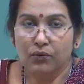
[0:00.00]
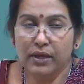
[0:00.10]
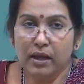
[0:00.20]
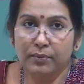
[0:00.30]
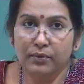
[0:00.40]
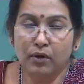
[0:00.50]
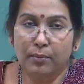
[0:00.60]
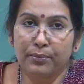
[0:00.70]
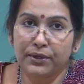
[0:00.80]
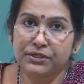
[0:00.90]
have to
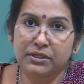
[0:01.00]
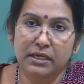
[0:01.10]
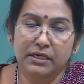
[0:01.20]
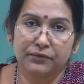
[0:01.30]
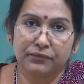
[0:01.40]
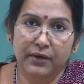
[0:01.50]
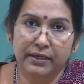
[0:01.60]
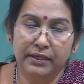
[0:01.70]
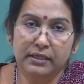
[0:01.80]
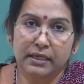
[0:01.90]
operationally
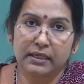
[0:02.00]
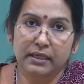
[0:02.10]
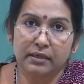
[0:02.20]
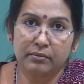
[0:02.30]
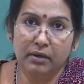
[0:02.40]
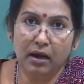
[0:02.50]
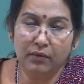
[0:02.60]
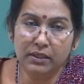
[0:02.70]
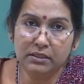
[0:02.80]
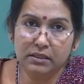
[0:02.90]
define it, like in
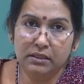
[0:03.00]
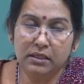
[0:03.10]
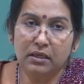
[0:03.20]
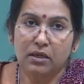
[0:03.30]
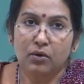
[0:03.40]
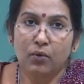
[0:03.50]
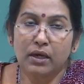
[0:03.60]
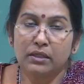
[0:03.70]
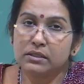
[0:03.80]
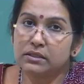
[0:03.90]
our study,
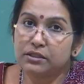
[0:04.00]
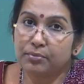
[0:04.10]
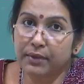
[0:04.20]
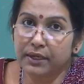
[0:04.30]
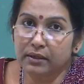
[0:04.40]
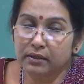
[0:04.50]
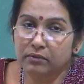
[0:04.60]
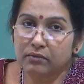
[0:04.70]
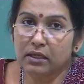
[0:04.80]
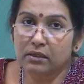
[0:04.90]
what does it mean?
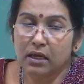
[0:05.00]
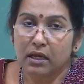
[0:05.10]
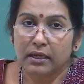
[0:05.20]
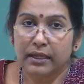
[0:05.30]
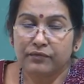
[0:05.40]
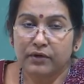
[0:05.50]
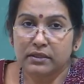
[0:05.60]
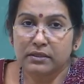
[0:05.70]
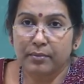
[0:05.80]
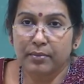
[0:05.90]
What, like for
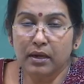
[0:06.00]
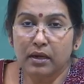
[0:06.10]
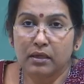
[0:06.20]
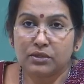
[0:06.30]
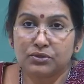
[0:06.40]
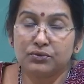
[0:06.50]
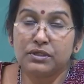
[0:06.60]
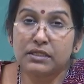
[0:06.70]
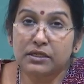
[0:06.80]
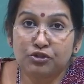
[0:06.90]
example,
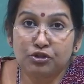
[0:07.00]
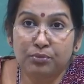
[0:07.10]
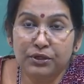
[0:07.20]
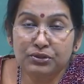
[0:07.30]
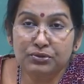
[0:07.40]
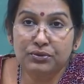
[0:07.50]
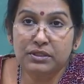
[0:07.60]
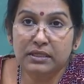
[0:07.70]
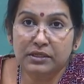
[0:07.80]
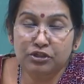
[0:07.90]
students
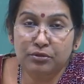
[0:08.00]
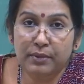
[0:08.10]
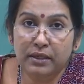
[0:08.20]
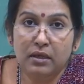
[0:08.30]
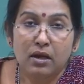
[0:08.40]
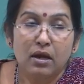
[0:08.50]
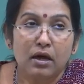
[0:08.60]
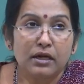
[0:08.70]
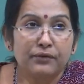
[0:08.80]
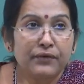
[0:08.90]
achievement
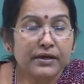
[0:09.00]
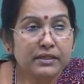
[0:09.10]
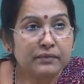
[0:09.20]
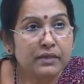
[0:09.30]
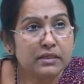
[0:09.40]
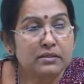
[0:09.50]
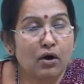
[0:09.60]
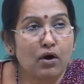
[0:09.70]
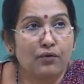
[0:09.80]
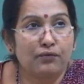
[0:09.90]
or effectiveness
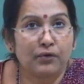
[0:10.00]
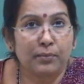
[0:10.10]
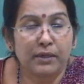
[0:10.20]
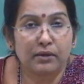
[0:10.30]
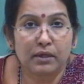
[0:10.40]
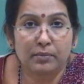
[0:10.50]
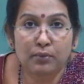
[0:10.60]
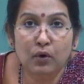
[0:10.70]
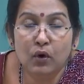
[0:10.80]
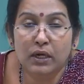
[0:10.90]
of a particular
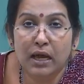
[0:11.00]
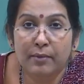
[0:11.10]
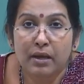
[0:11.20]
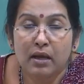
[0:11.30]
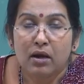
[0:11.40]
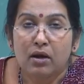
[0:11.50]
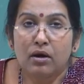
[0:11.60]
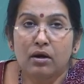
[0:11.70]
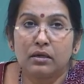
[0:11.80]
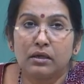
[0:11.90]
program,
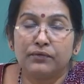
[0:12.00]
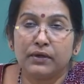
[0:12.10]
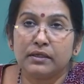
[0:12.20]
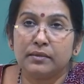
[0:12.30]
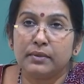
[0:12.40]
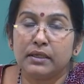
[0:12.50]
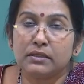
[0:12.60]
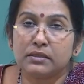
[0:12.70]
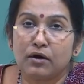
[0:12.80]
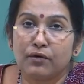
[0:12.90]
or
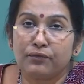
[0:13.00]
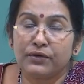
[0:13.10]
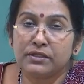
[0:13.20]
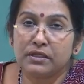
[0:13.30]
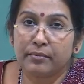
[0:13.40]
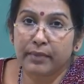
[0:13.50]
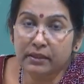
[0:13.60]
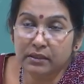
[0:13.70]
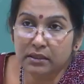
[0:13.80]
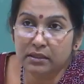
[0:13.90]
effectiveness of teaching
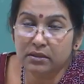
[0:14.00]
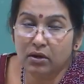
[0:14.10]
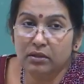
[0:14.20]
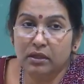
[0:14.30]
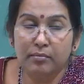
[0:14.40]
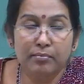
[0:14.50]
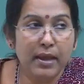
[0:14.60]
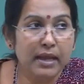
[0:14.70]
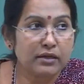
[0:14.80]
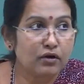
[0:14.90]
methods, or the
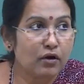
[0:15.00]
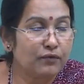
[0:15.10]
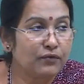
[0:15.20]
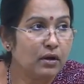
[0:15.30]
impact of